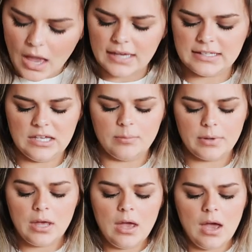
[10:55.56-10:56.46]
I keep
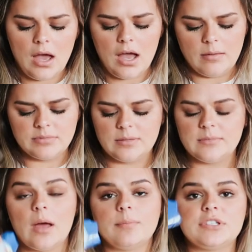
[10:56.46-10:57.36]
um,
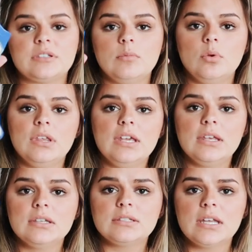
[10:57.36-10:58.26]
sometimes
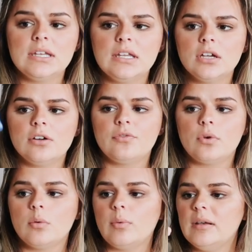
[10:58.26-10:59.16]
smoothies in here
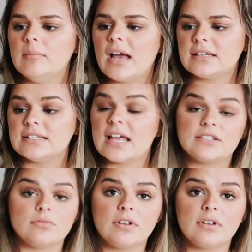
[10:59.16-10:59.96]
for when Max's acid